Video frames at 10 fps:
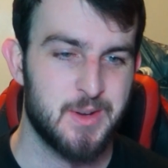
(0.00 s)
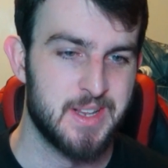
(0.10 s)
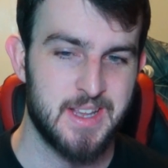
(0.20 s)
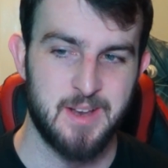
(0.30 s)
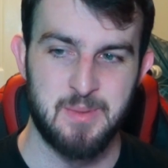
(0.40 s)

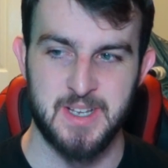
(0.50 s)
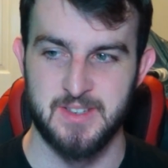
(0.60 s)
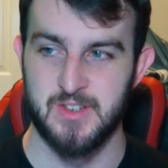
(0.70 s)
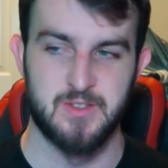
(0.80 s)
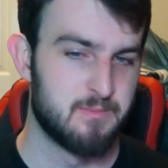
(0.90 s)
into it
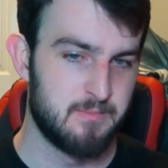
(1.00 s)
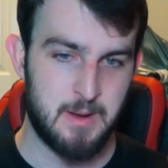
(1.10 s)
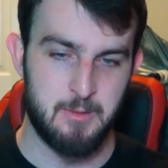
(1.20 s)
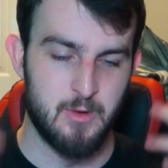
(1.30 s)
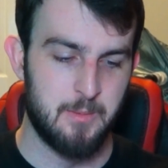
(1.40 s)
again because it
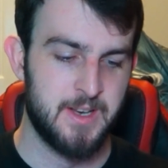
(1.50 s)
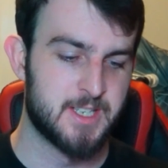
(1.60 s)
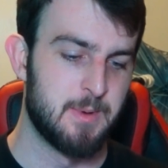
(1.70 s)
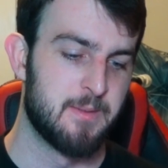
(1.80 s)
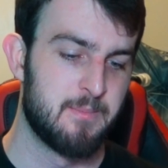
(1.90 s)
just made me
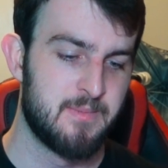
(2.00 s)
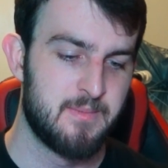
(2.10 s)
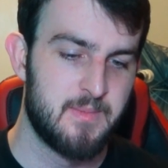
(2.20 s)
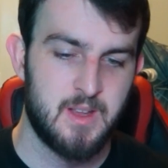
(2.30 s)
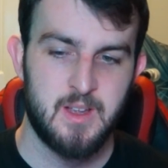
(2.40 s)
reminisce
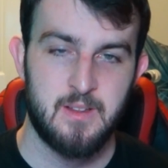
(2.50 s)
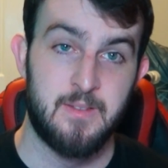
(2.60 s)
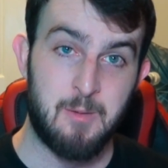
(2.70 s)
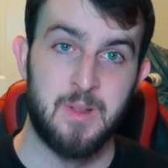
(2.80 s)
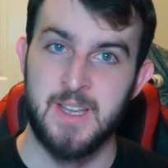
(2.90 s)
about
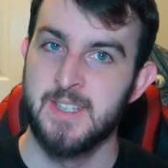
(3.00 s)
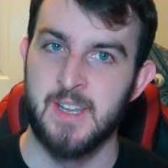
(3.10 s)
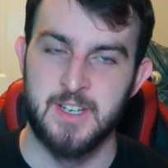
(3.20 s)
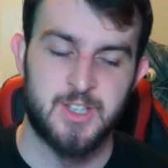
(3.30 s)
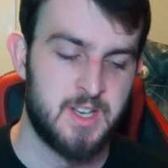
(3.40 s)
that place.